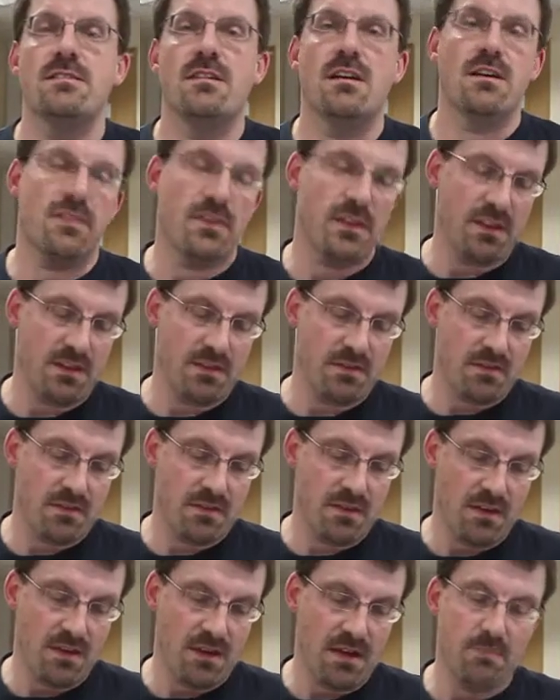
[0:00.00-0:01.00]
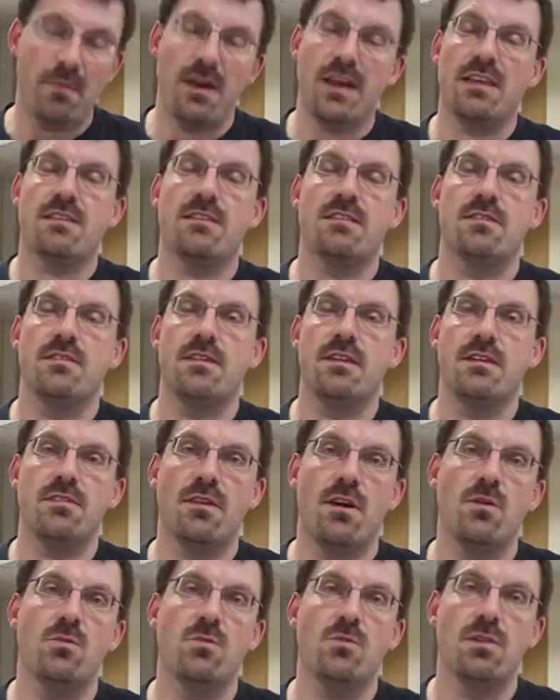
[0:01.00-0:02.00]
I think it makes the
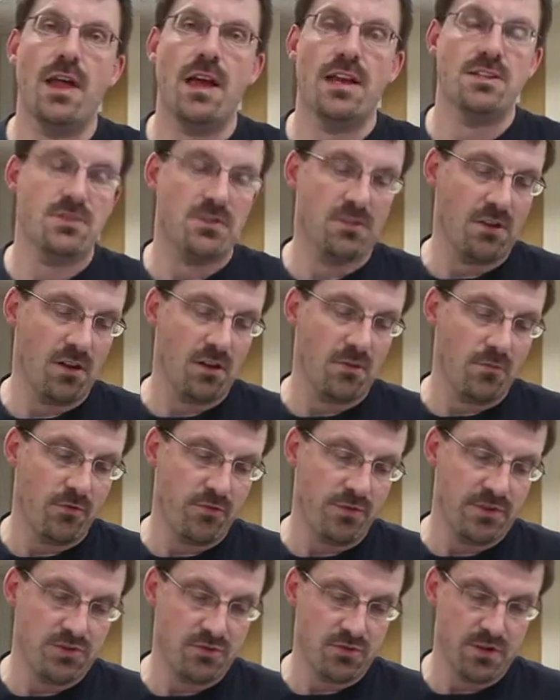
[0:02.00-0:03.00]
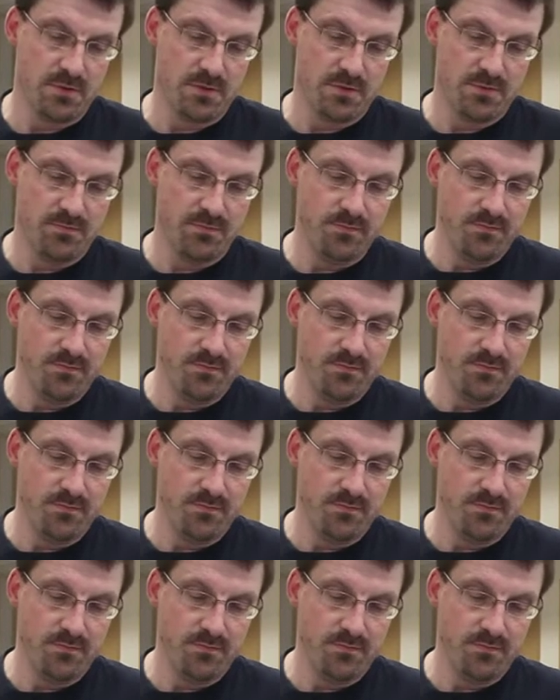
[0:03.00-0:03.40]
whole lecture a lot more enjoyable.